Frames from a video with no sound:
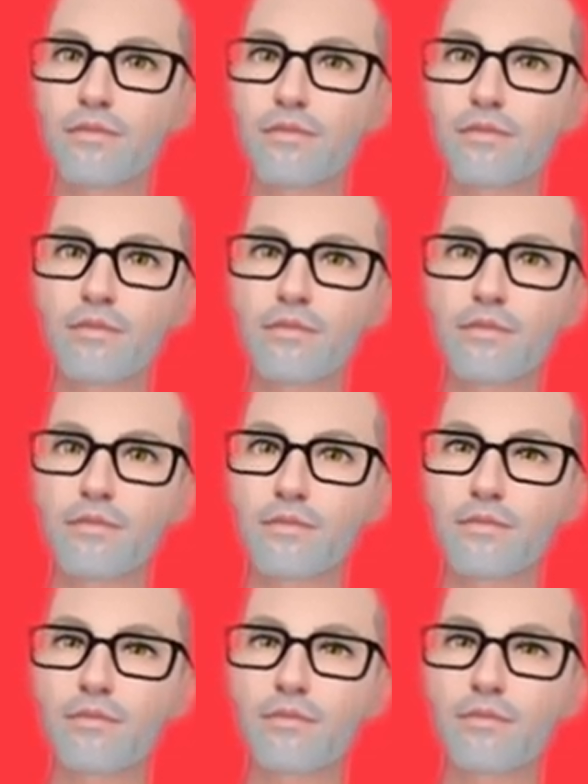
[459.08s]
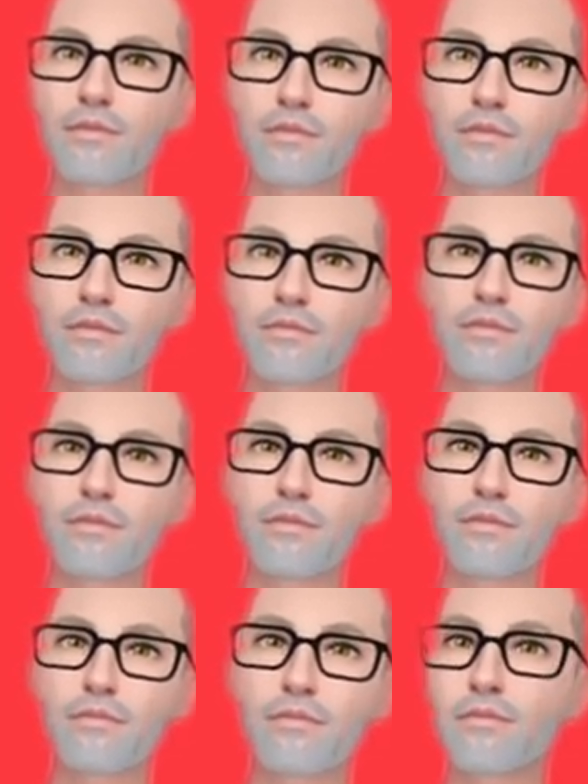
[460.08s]

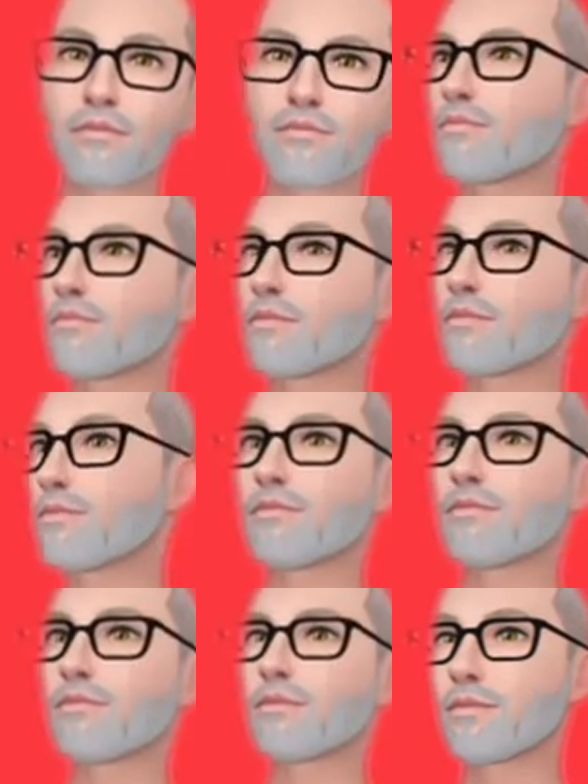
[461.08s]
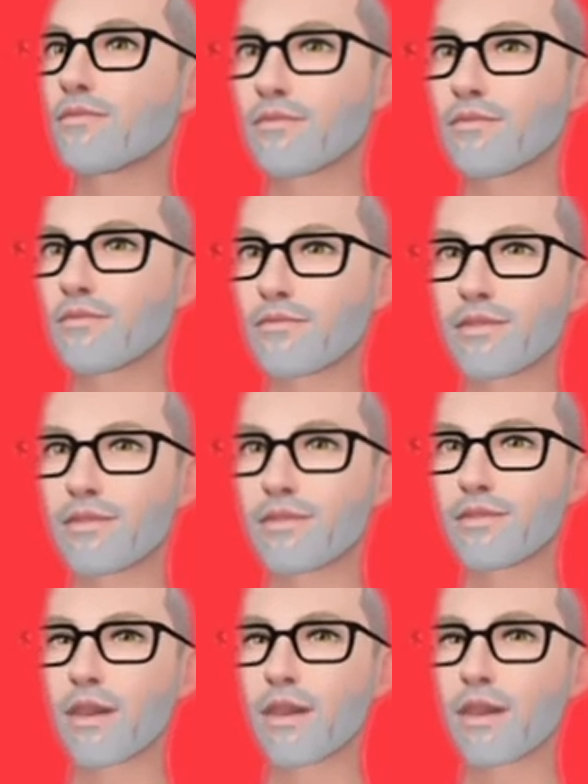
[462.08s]

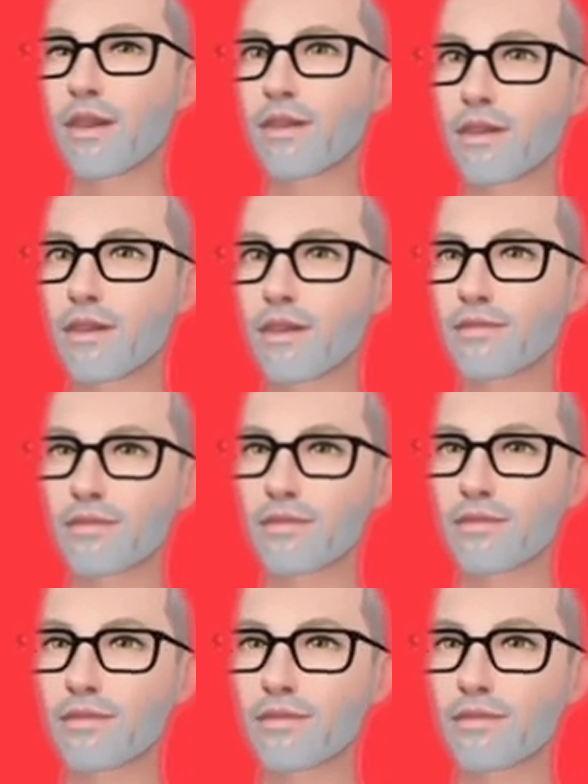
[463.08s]
This person isn't speaking.